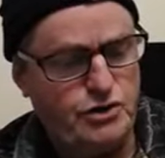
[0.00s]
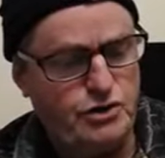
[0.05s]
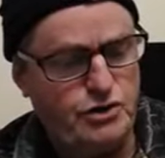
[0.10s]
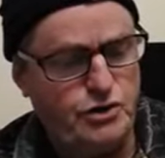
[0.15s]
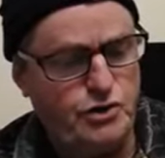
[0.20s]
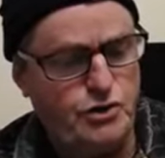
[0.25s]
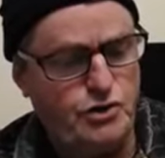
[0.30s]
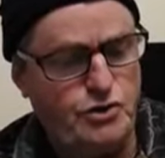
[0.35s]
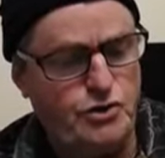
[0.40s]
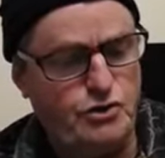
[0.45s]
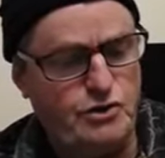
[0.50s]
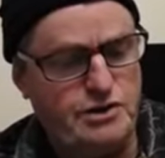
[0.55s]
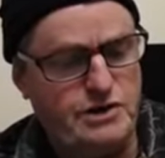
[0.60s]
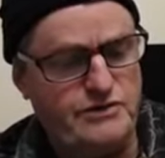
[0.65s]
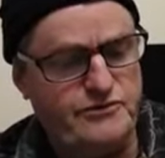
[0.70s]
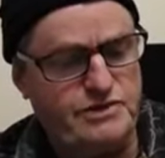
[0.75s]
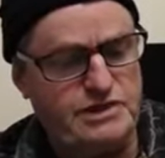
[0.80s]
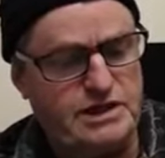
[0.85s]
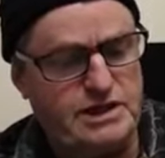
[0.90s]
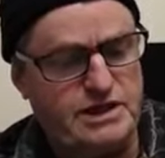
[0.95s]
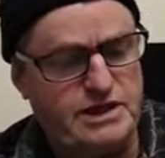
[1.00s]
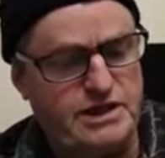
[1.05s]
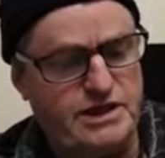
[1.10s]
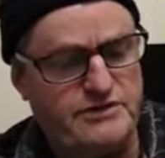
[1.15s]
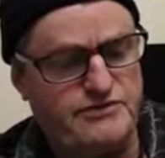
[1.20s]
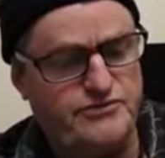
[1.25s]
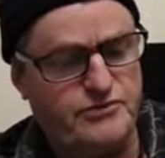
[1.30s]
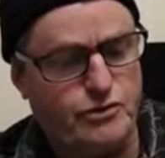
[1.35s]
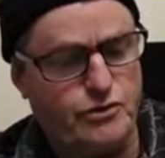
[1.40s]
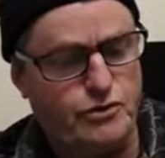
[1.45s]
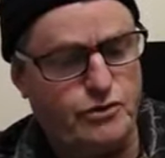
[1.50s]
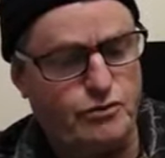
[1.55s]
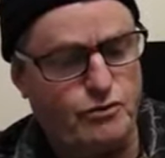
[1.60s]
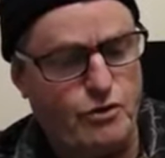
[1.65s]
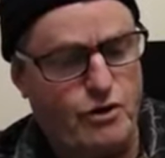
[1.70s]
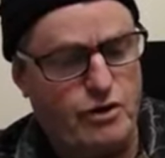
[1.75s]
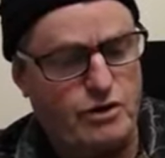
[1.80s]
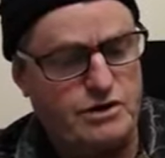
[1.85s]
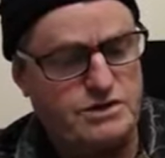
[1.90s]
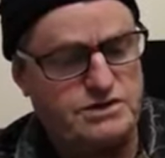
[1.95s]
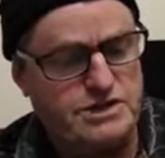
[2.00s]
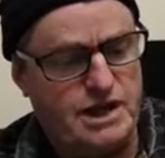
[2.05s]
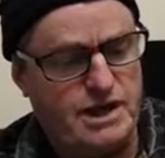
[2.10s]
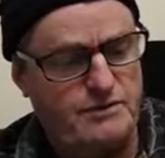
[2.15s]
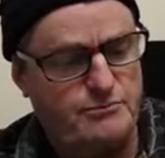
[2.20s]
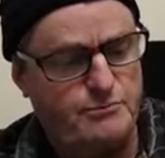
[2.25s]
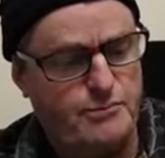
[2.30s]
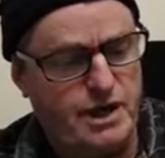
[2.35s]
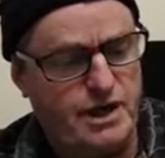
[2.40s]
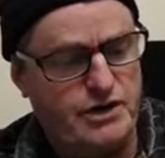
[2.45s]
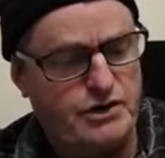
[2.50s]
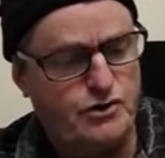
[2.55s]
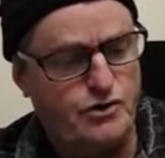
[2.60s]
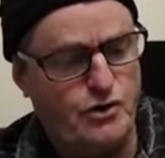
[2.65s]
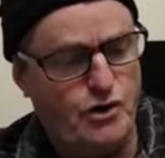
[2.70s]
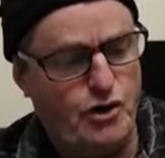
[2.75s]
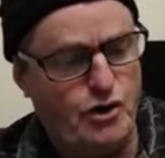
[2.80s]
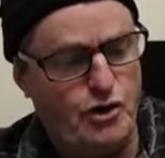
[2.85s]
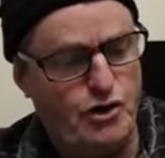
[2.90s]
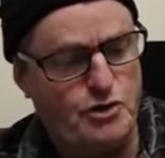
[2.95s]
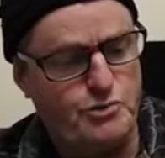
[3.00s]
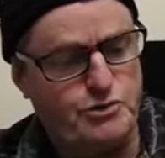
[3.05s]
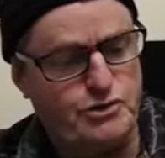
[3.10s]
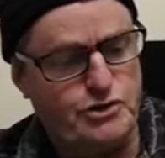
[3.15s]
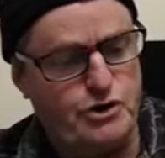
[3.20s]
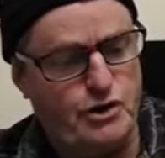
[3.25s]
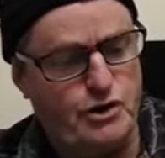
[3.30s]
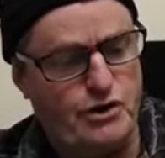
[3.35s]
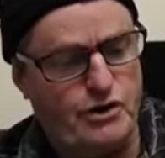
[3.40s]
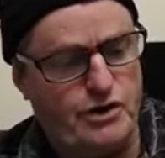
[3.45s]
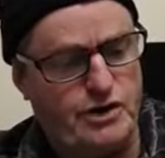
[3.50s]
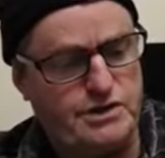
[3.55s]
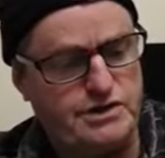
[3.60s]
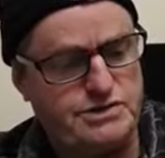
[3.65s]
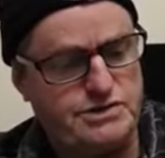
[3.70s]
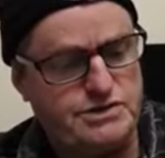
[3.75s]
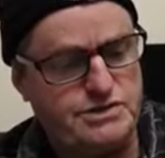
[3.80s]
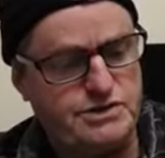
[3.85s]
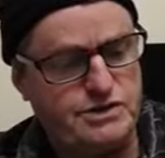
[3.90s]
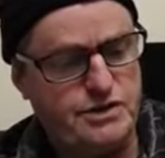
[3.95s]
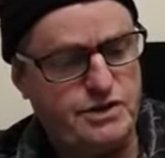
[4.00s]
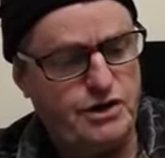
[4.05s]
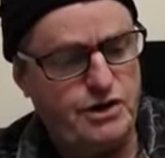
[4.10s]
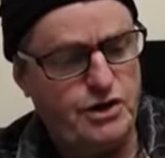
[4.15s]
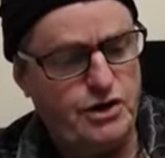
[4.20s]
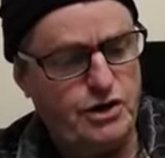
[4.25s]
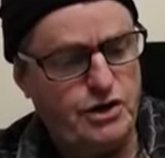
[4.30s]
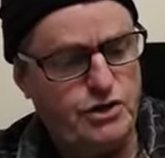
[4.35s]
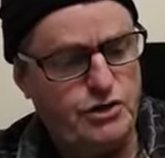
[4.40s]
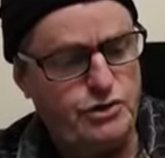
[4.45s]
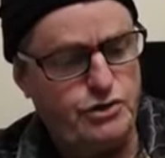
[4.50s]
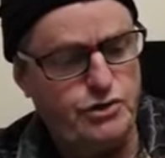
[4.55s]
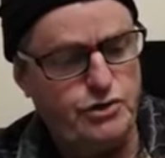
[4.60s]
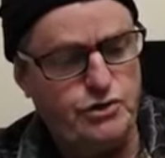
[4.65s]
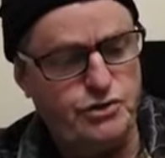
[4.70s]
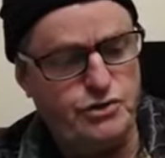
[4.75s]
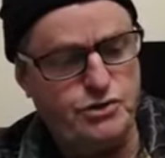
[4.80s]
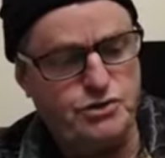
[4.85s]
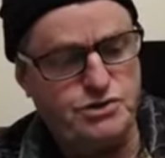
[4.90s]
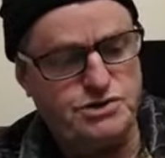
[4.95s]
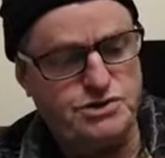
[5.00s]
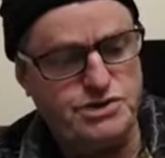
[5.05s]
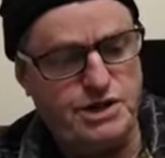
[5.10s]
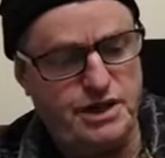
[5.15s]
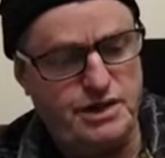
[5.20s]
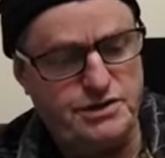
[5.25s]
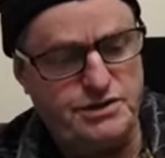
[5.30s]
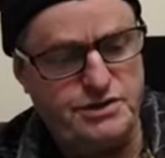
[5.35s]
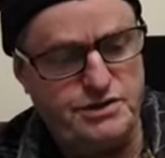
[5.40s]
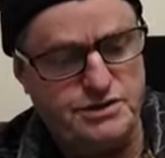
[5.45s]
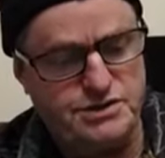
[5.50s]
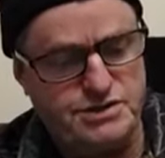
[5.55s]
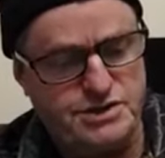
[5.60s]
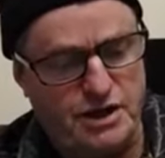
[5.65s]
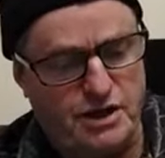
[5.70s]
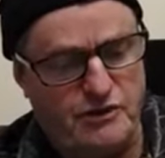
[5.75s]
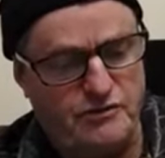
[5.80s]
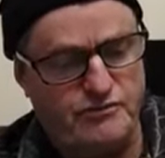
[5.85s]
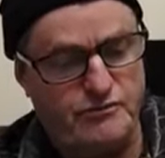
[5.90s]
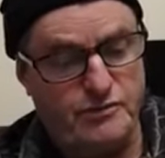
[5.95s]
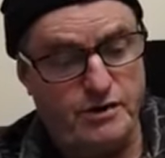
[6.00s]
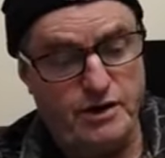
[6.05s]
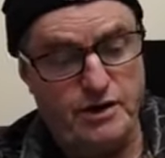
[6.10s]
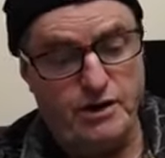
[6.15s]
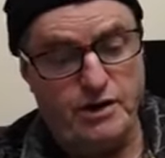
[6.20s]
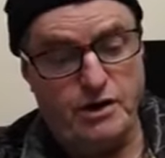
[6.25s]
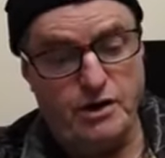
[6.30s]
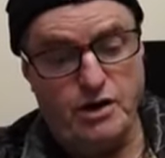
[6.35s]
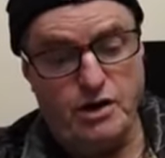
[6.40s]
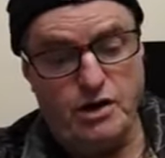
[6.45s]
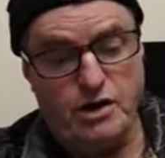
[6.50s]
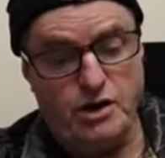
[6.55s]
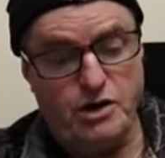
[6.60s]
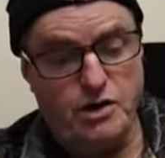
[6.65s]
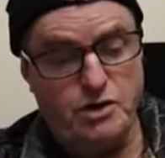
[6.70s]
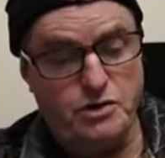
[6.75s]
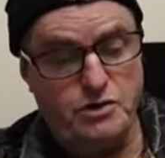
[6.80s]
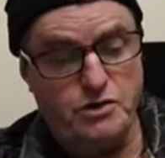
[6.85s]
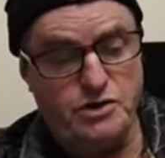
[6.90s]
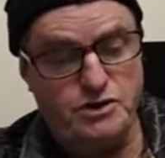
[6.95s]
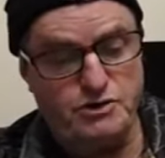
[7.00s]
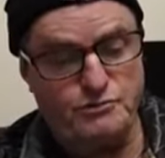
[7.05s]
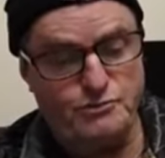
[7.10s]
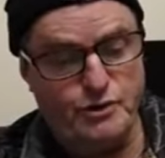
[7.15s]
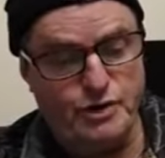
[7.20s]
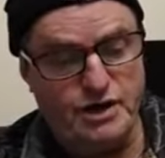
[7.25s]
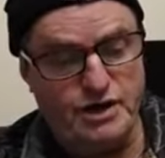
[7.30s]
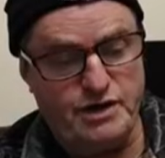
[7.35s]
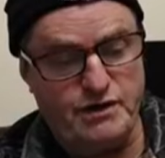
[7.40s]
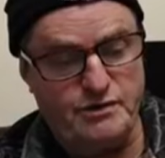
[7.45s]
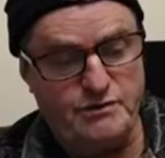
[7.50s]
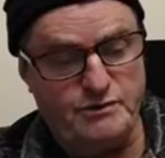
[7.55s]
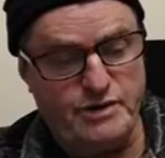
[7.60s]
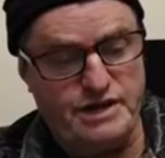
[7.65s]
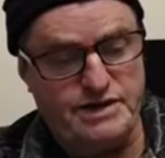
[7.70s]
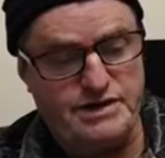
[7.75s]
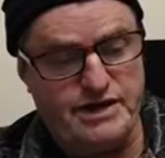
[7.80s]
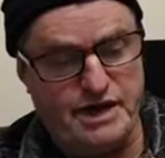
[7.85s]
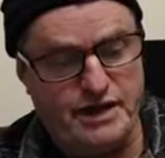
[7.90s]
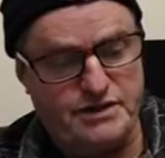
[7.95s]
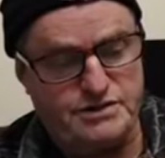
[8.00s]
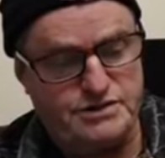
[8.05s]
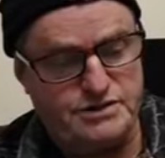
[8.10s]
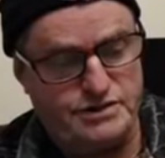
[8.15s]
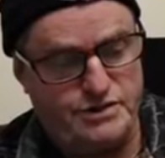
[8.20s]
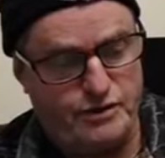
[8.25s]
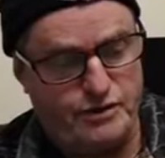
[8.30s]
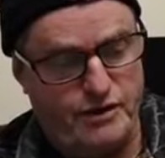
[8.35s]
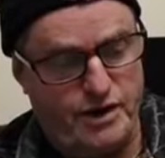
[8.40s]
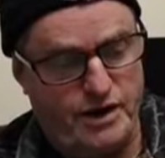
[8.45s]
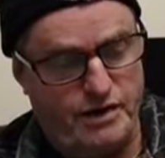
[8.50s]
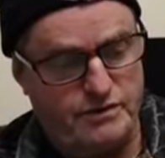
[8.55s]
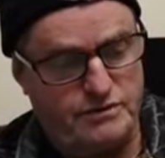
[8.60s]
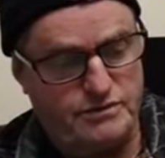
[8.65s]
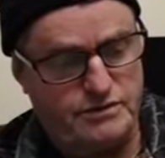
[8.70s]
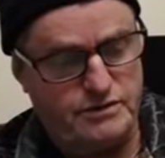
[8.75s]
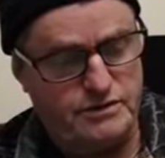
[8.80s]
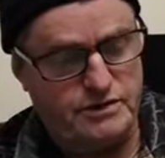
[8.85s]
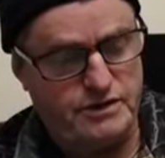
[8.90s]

You who live in the cliffs of the rocks and make your home on the heights. You who say to yourself, Who can bring me down to the ground?